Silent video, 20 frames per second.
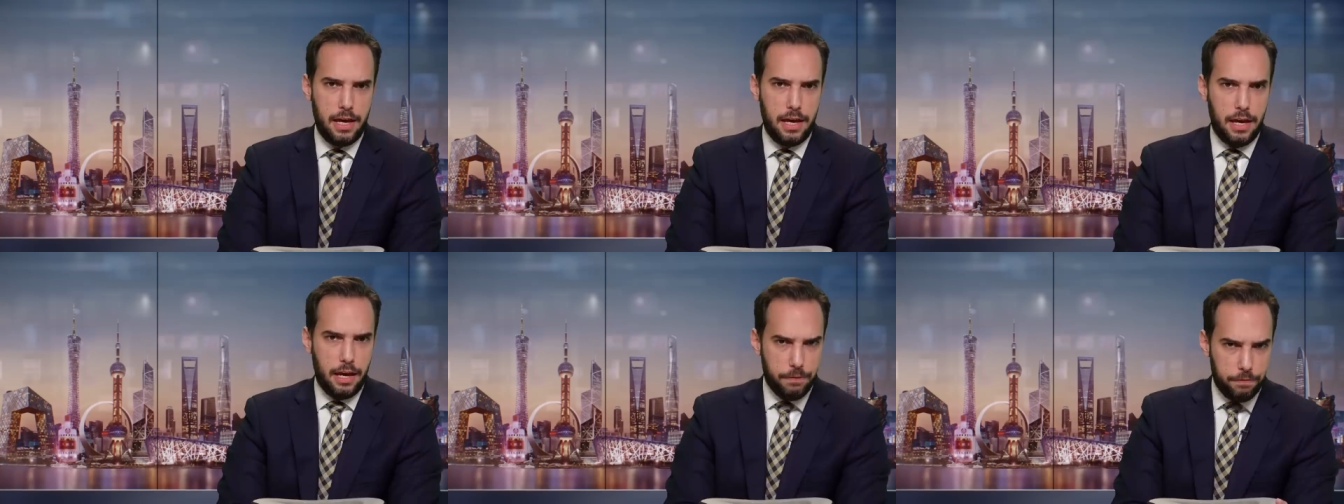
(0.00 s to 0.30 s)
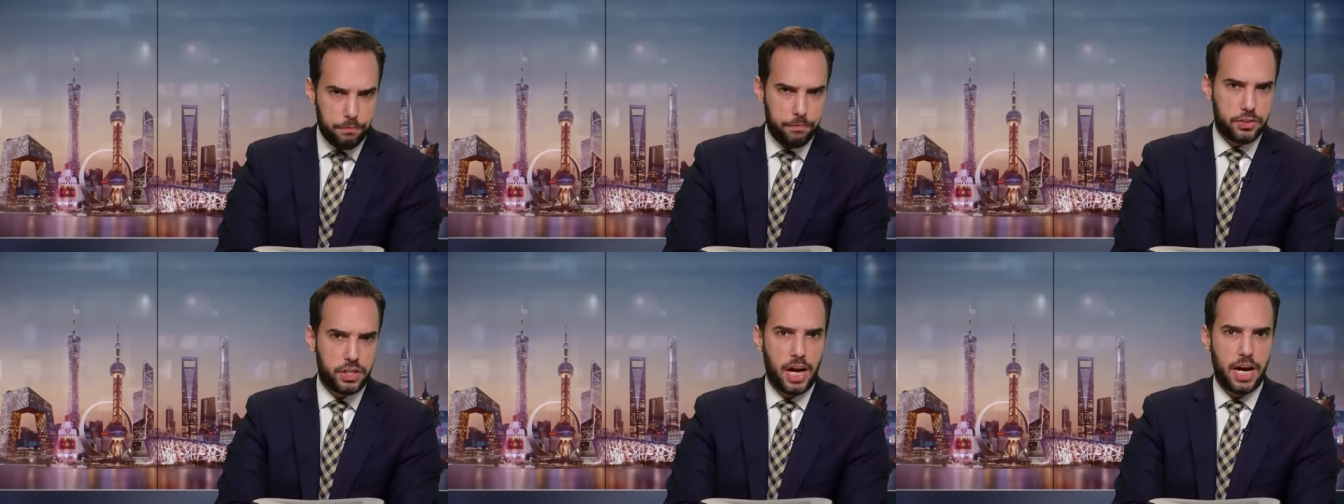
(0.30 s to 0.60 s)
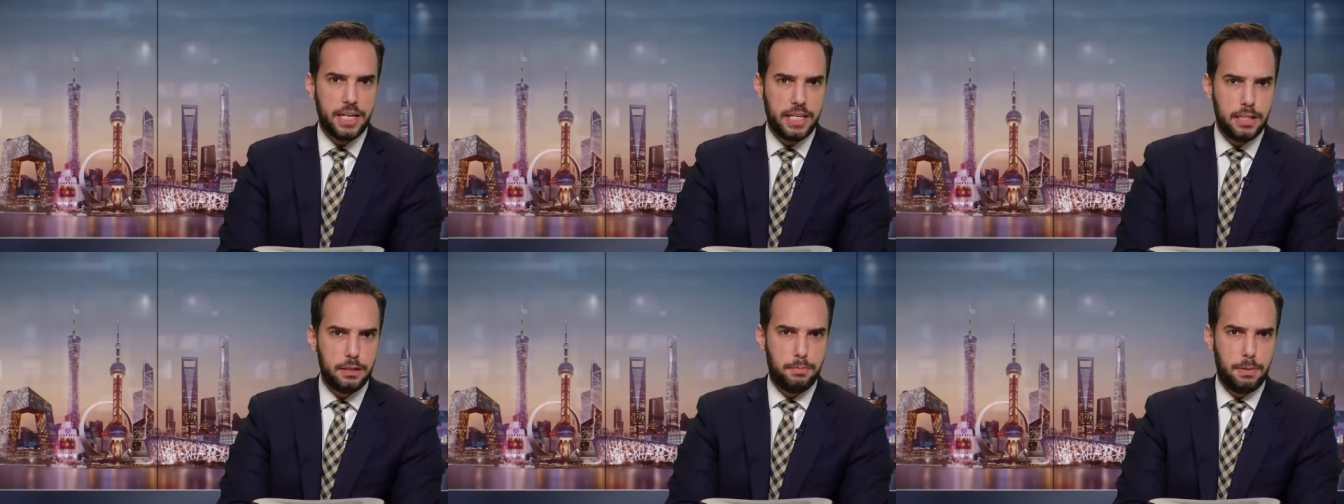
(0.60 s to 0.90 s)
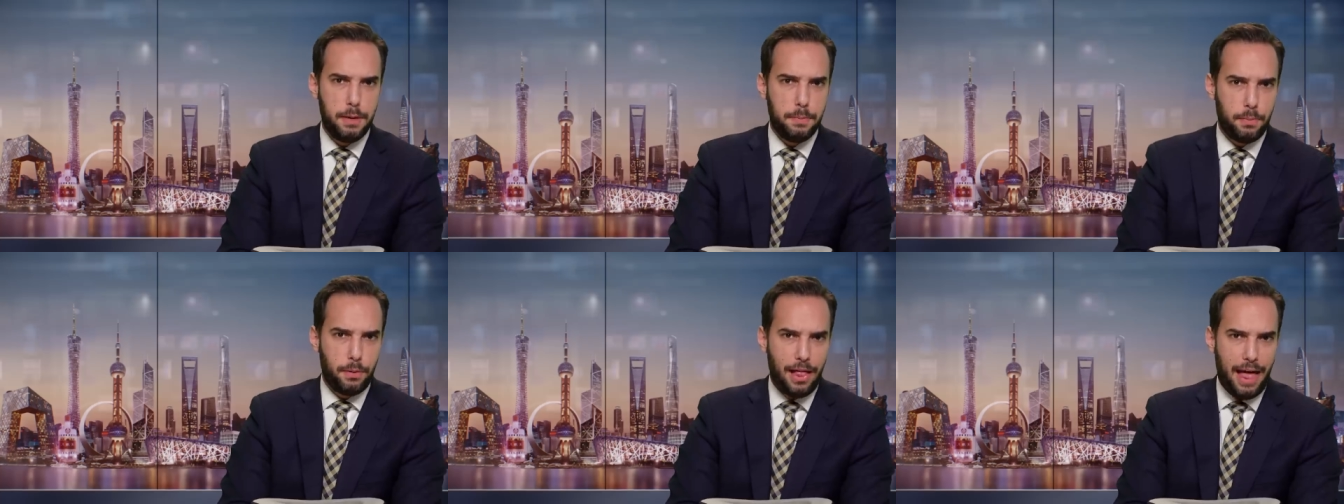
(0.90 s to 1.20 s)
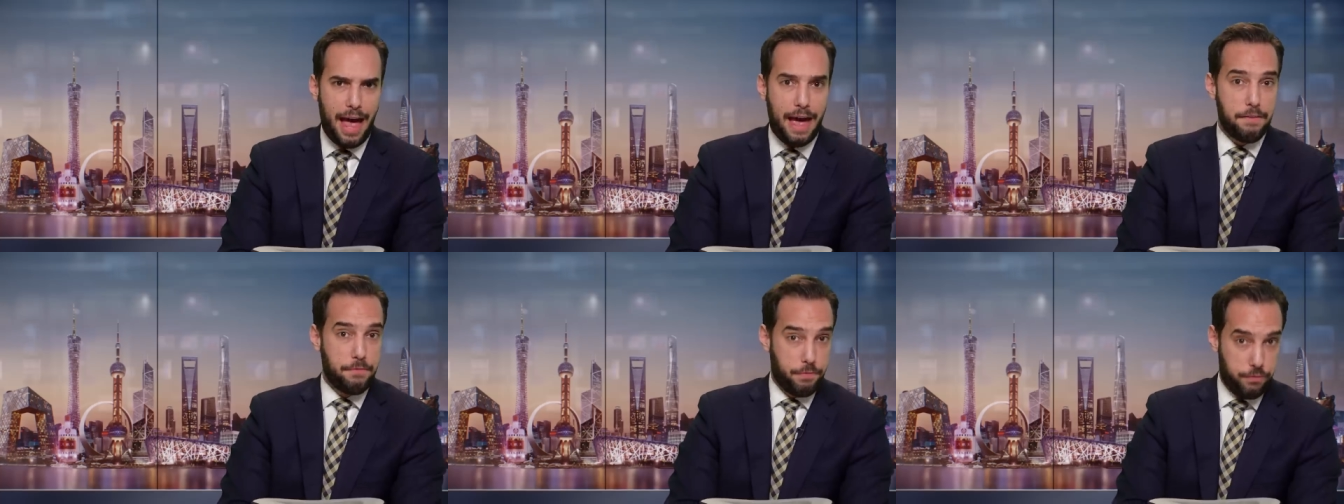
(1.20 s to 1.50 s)
if Chinese people
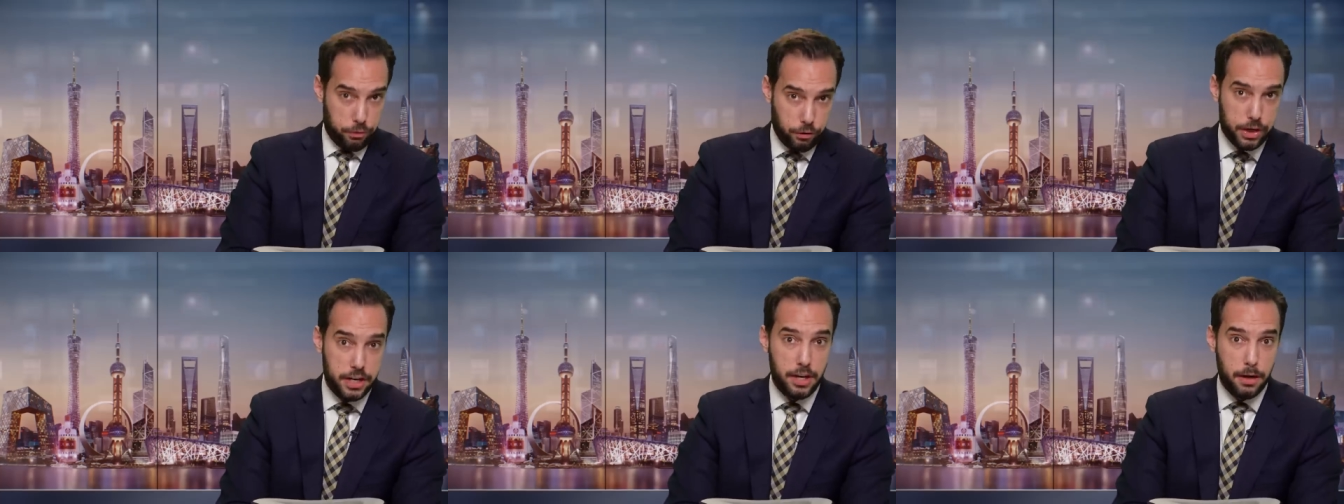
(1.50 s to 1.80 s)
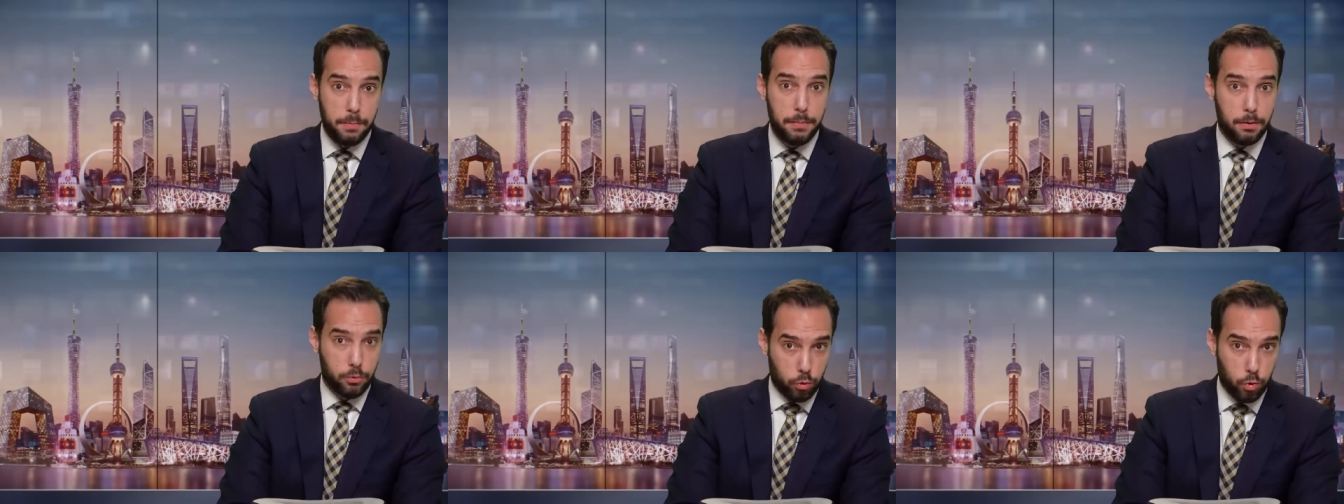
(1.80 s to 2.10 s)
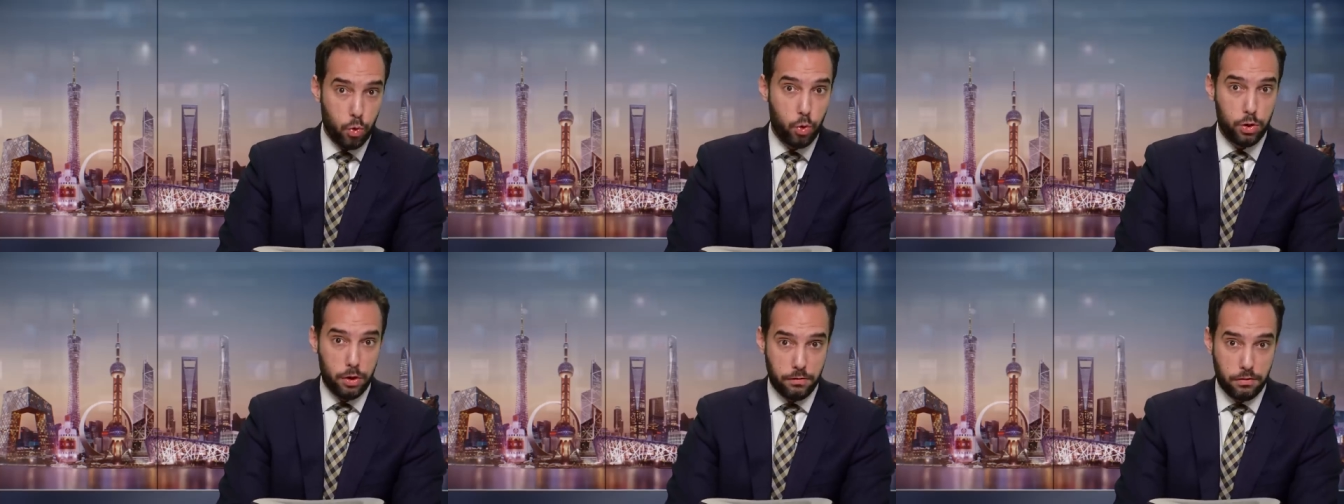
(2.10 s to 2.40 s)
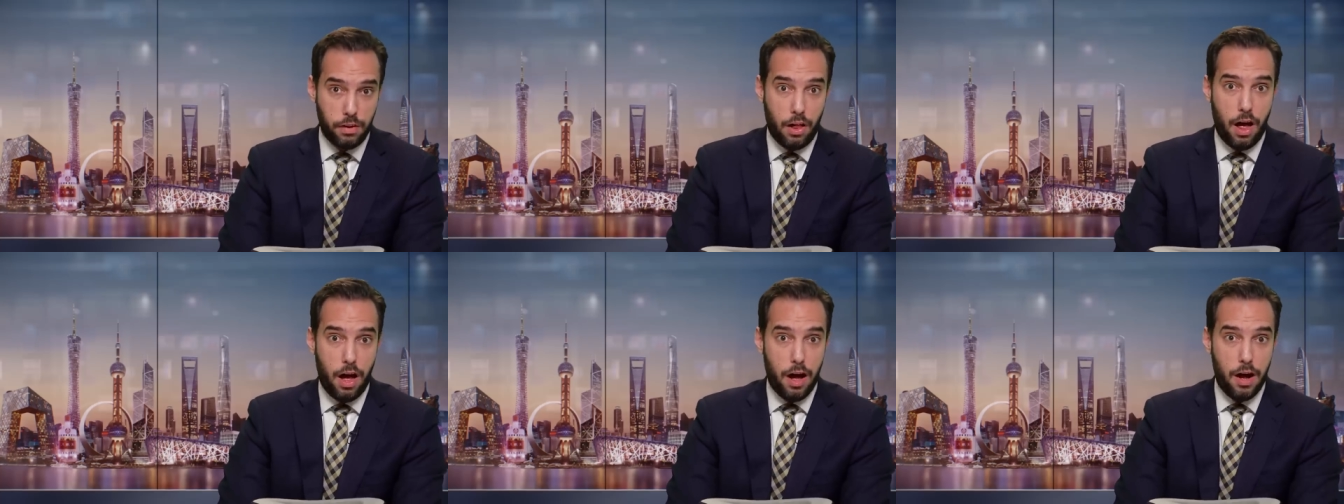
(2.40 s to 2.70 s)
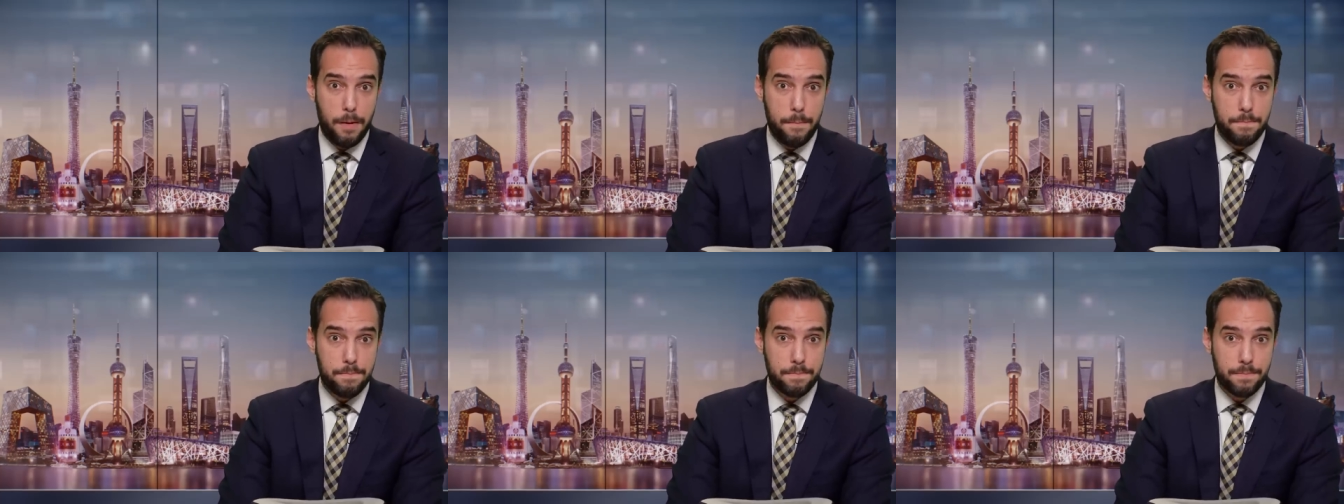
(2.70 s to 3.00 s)
had freedom and rule of
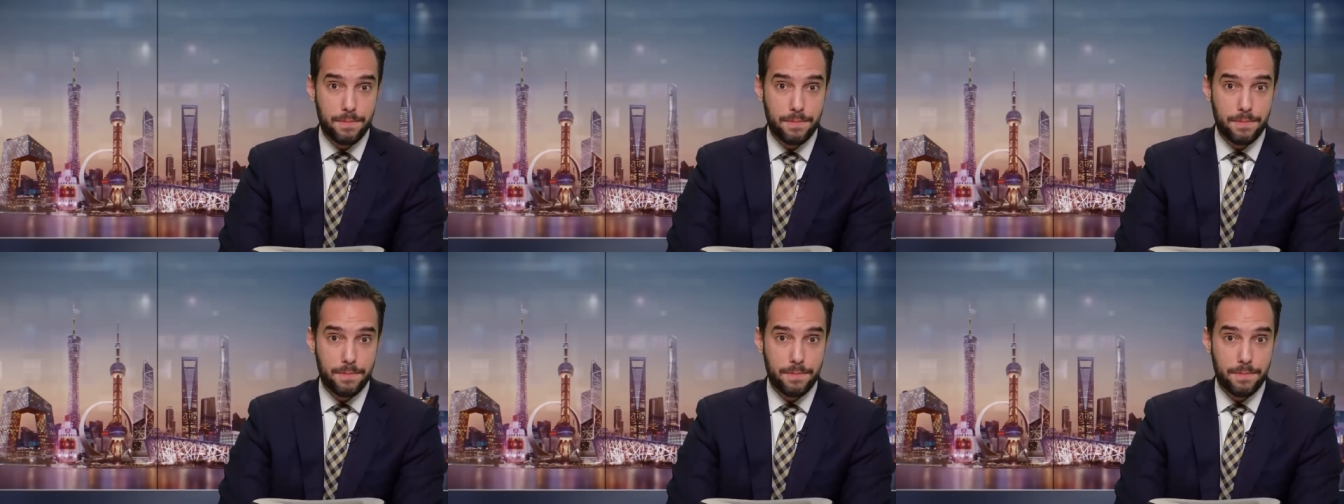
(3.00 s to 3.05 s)
law,